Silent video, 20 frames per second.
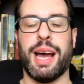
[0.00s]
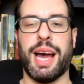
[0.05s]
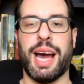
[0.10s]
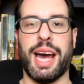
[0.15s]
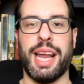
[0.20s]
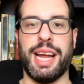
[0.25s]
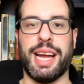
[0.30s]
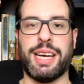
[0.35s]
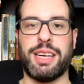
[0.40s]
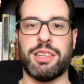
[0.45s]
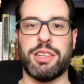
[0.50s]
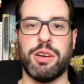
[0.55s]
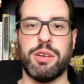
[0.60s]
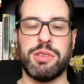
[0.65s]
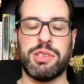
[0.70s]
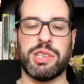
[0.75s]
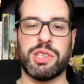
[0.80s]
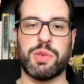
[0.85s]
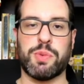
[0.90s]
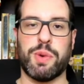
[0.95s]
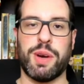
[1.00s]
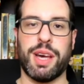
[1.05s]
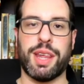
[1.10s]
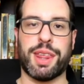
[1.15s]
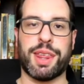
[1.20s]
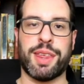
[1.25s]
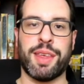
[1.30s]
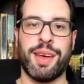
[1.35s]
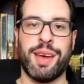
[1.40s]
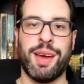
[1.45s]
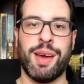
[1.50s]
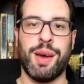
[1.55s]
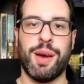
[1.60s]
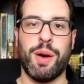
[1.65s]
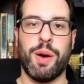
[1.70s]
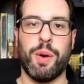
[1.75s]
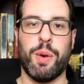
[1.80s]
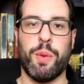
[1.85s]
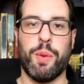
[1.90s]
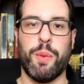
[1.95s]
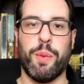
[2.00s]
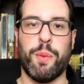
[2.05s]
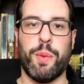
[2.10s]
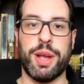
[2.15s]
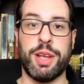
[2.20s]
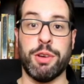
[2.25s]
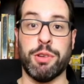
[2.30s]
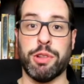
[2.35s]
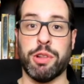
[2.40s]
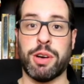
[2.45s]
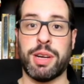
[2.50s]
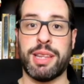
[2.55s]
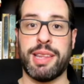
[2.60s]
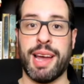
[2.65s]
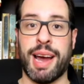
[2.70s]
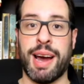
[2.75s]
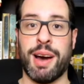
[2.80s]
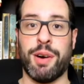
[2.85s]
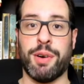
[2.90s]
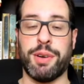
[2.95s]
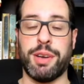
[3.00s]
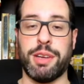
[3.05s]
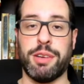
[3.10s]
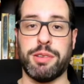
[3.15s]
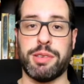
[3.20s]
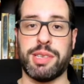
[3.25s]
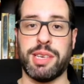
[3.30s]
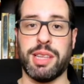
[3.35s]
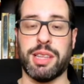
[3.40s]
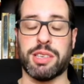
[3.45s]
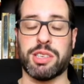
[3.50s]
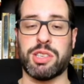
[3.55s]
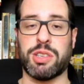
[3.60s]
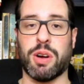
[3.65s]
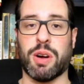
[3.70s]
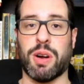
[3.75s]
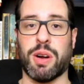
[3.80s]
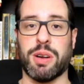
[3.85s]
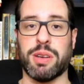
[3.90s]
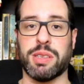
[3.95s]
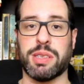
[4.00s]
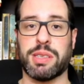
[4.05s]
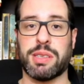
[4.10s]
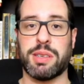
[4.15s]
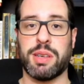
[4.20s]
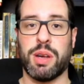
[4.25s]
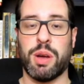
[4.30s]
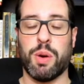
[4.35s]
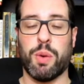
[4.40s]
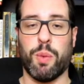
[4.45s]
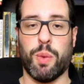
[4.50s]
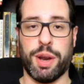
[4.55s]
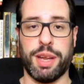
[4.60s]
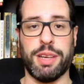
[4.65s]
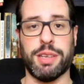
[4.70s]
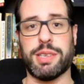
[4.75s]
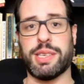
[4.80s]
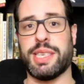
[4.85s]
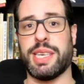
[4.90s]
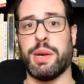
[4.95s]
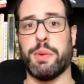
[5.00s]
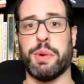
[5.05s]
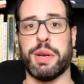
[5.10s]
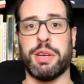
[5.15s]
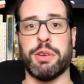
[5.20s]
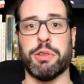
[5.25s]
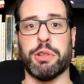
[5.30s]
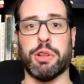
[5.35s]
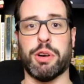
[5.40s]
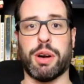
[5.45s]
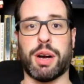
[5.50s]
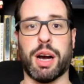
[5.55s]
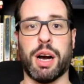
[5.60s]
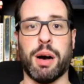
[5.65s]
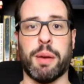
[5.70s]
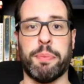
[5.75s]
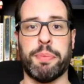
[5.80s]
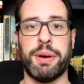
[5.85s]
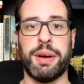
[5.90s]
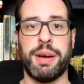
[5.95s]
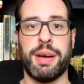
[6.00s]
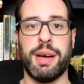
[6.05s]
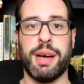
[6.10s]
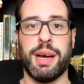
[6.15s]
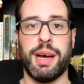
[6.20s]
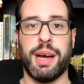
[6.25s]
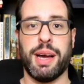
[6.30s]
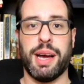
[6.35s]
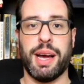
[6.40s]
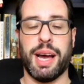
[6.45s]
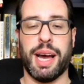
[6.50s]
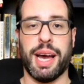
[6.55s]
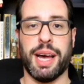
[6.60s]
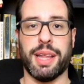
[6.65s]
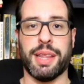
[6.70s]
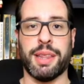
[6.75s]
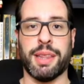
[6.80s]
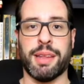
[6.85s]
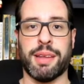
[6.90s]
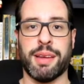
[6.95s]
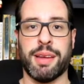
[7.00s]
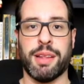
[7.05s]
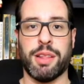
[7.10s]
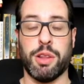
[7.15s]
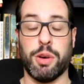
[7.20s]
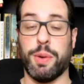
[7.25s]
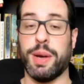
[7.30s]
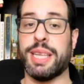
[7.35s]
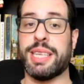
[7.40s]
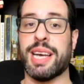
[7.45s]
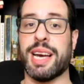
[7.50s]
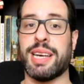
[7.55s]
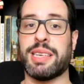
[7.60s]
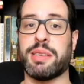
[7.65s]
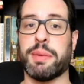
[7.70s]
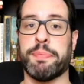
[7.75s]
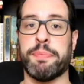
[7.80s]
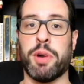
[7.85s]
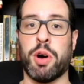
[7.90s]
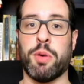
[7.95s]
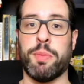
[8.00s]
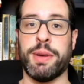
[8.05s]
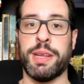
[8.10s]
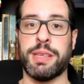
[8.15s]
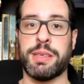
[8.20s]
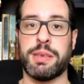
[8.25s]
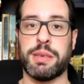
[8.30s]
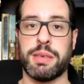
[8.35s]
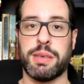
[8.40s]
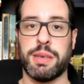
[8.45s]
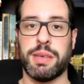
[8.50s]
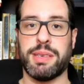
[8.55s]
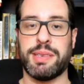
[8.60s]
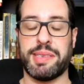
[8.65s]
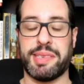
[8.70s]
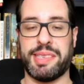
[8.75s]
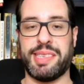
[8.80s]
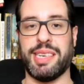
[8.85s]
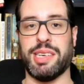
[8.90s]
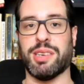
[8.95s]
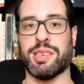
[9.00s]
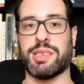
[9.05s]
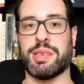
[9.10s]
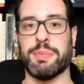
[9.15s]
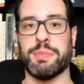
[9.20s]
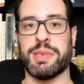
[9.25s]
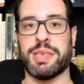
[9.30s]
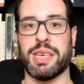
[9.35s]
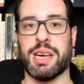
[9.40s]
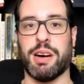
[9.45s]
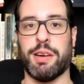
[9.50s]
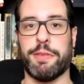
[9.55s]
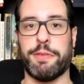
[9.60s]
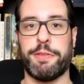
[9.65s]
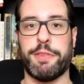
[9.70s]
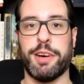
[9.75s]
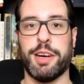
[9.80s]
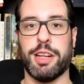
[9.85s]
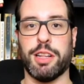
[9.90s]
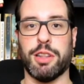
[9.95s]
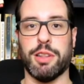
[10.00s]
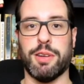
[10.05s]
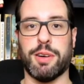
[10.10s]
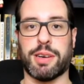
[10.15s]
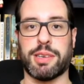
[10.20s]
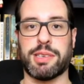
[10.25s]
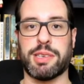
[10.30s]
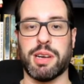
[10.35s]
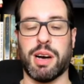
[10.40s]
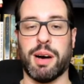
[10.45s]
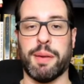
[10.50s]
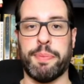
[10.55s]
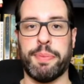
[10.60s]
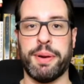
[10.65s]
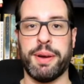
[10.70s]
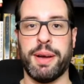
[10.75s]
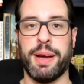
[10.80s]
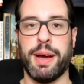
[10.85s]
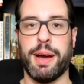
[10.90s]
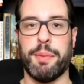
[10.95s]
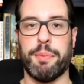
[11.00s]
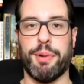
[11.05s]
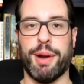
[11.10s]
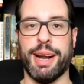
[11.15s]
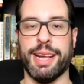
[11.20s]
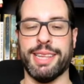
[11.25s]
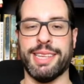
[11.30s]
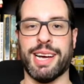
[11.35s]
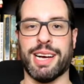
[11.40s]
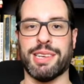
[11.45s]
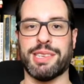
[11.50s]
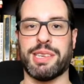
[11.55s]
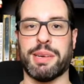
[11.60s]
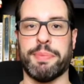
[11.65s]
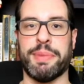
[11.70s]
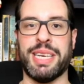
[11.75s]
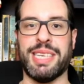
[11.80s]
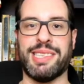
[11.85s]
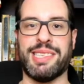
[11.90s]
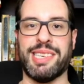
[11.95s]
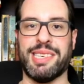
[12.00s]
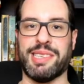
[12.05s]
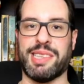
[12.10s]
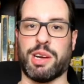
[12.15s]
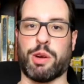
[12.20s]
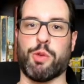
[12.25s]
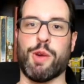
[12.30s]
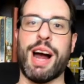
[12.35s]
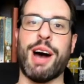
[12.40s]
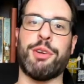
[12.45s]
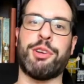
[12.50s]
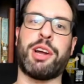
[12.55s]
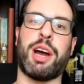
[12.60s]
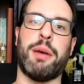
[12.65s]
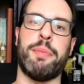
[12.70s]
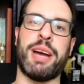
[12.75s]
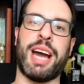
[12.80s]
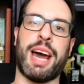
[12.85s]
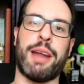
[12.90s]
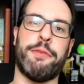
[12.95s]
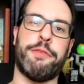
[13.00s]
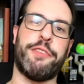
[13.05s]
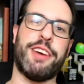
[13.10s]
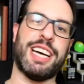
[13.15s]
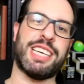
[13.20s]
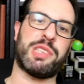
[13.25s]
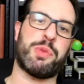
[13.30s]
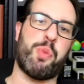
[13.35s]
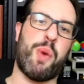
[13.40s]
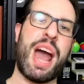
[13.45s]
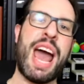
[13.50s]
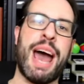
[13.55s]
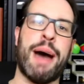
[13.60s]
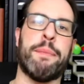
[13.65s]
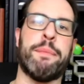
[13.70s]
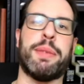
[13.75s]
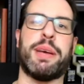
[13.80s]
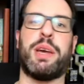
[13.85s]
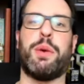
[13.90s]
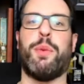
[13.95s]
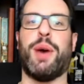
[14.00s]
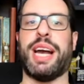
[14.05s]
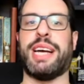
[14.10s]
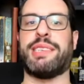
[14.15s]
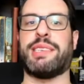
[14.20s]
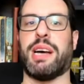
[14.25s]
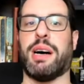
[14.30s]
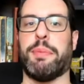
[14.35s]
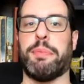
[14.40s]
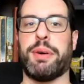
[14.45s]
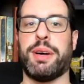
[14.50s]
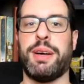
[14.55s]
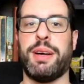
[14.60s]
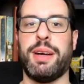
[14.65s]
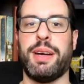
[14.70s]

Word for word: and he closes with when you look down you see the stars what do you see when you look up and luis takes a moment steals himself looks up brennan tells him he sees the ground coming at him fast wham he wakes up